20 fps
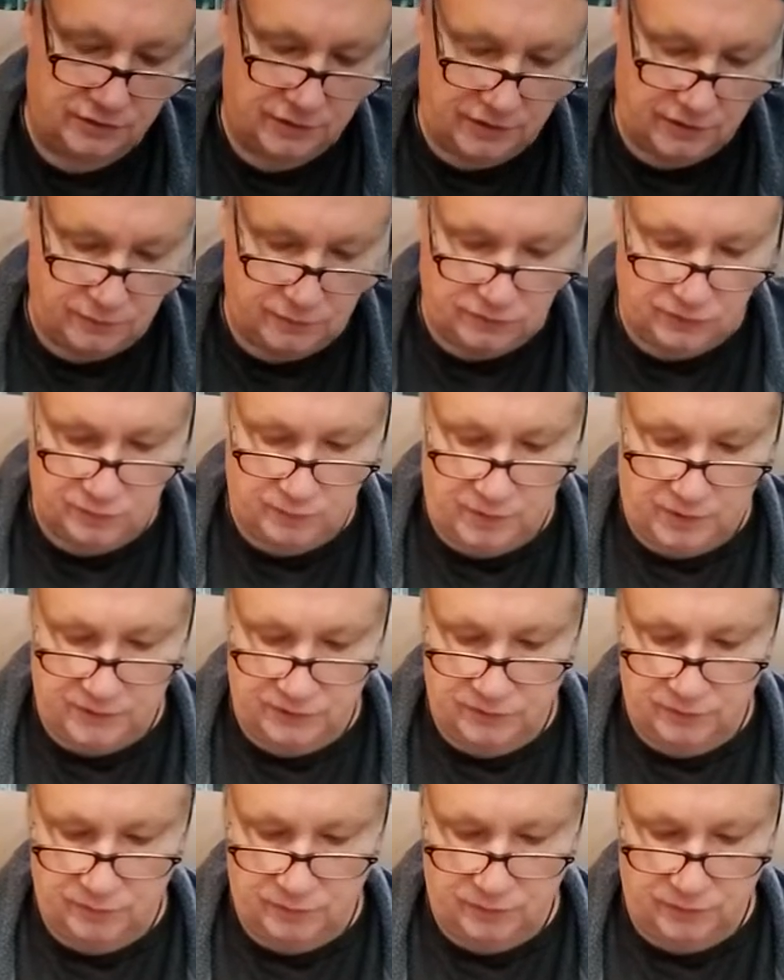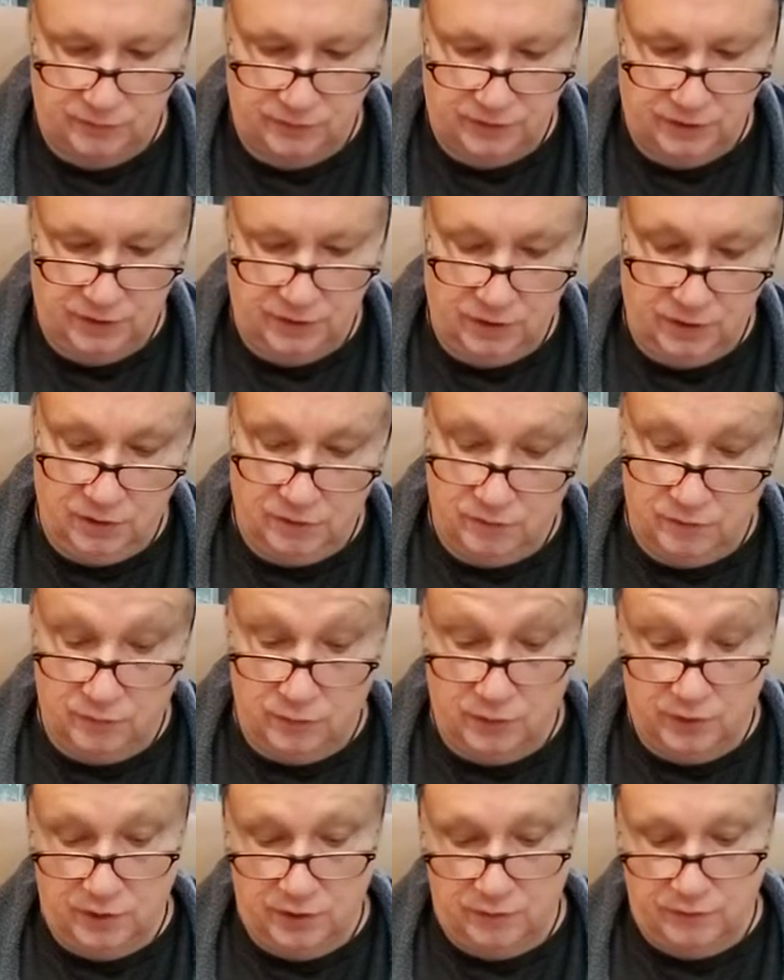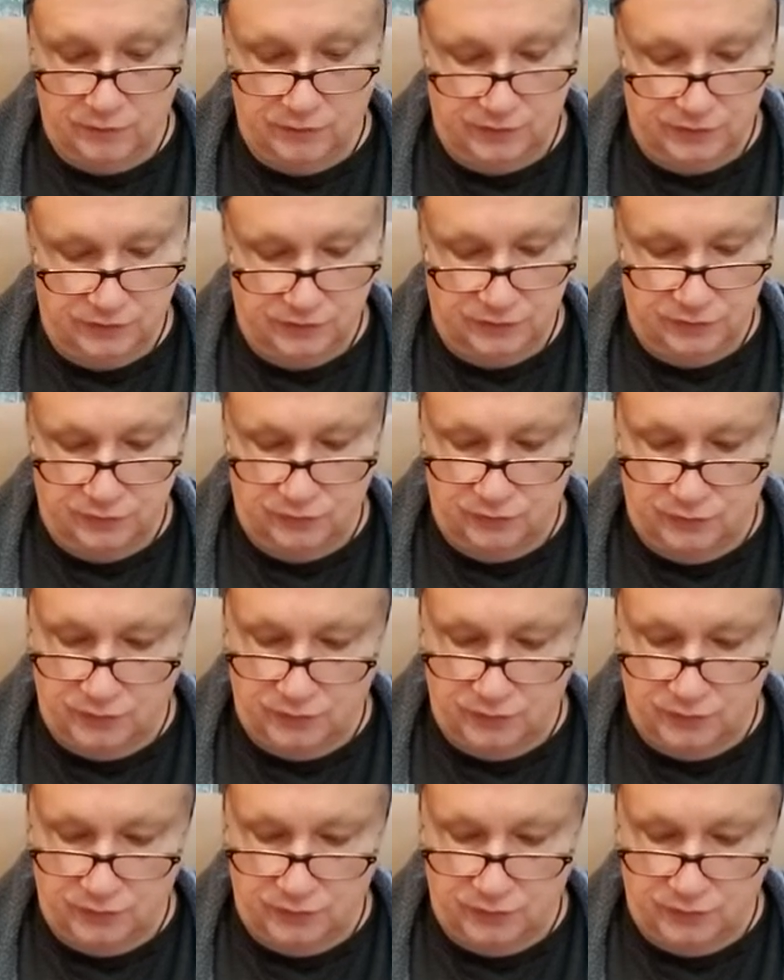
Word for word: Take responsibility for whatever it is you